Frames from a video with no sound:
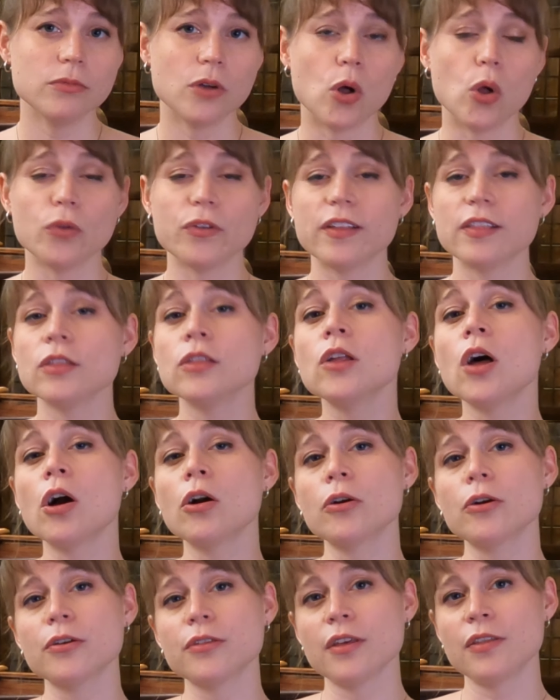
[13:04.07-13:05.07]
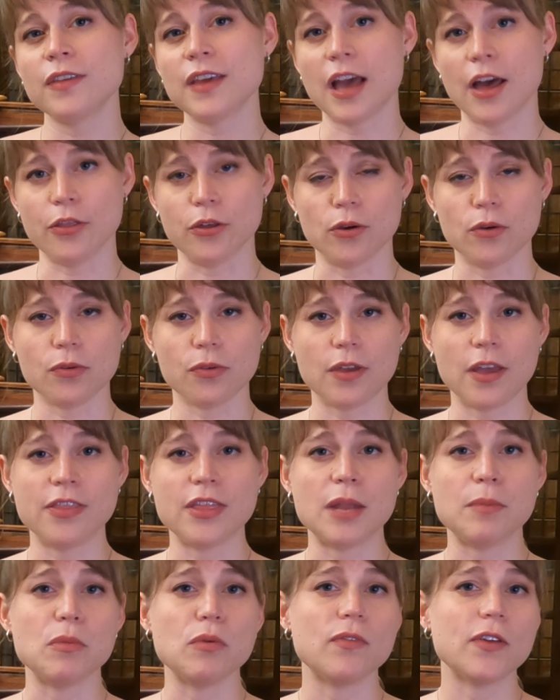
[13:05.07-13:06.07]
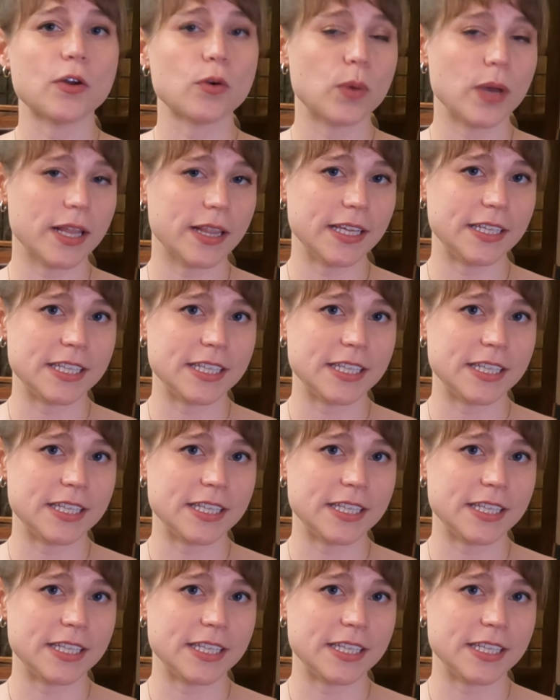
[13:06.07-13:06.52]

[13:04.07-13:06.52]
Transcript: hold it longer than the others and then move it quickly